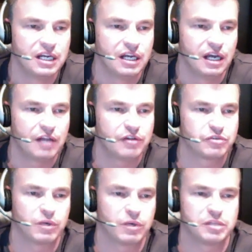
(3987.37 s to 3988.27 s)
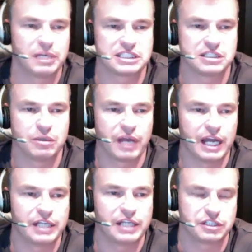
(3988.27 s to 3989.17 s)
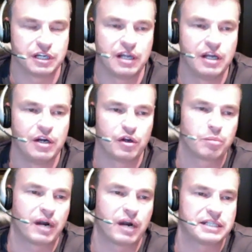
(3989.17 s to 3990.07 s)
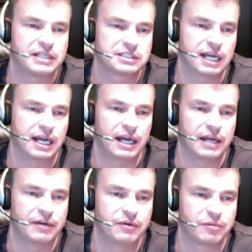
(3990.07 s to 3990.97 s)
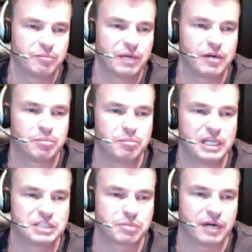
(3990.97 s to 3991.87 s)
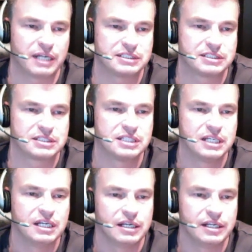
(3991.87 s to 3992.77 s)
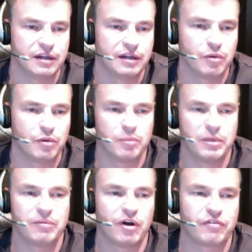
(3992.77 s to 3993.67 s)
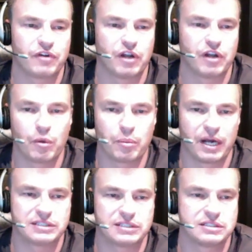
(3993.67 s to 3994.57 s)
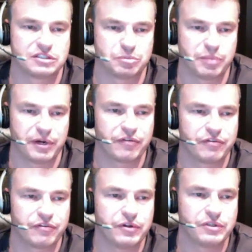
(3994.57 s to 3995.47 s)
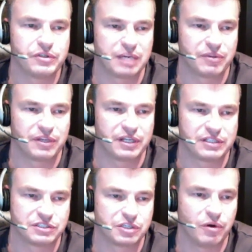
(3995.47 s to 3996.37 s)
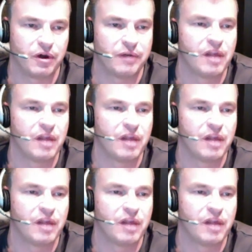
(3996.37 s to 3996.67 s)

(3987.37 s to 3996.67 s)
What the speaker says: Others want the best location, or the brightest sign, or the best prices. They want to be able to offer lower prices on superior food, those type of things, and so on.